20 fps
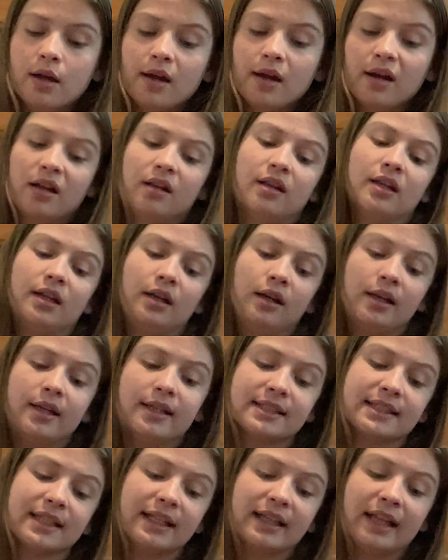And then he
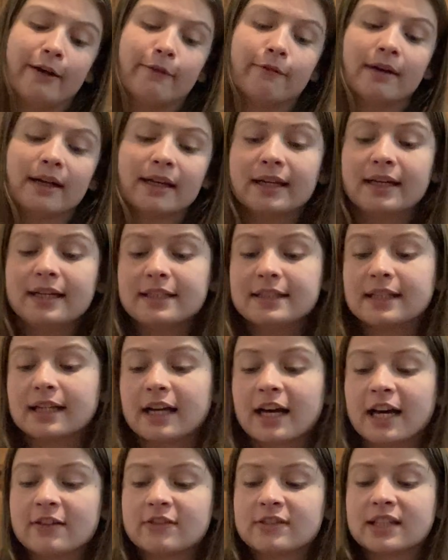said that recognizing
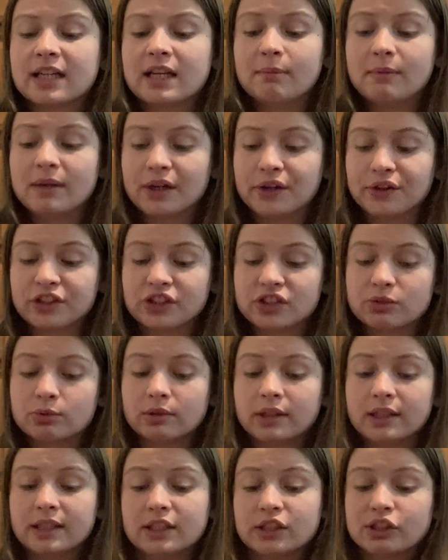out-of-state marriages
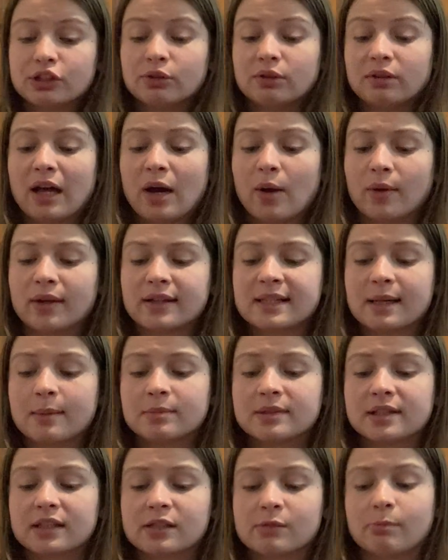will lead to allowing
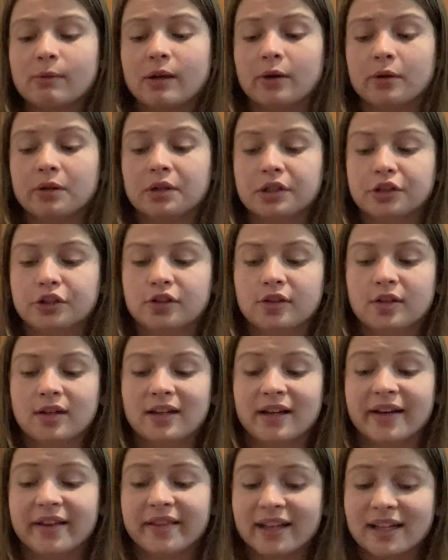same-sex marriage
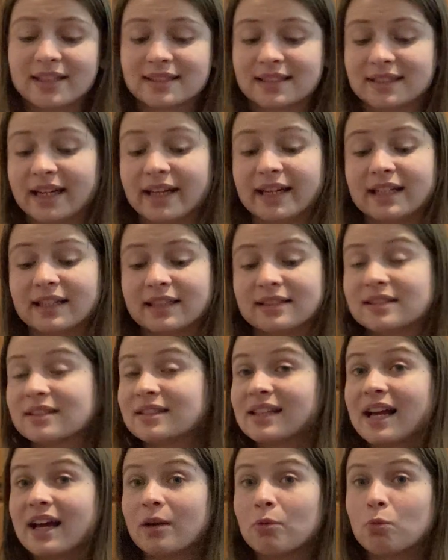in that state,
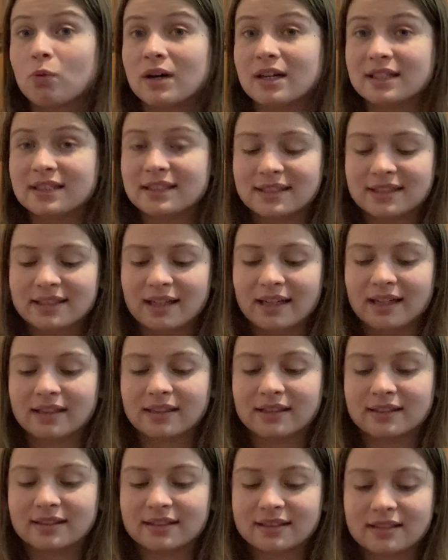and one state
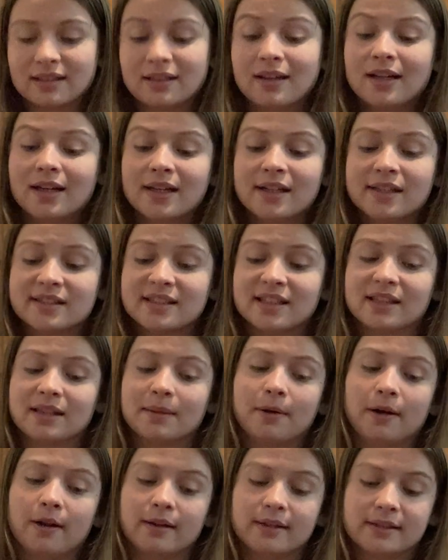could set the
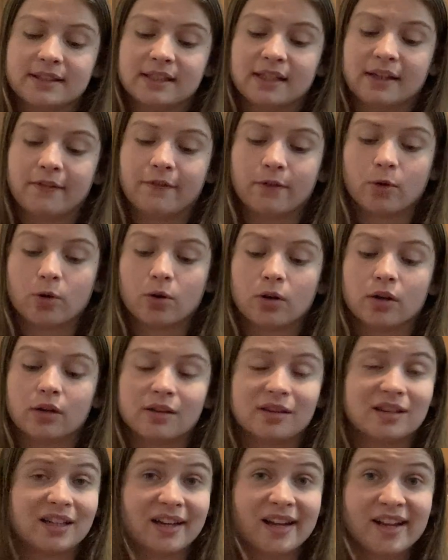policy
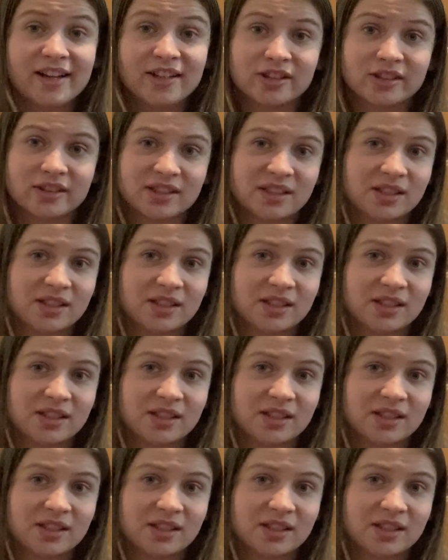for the nation.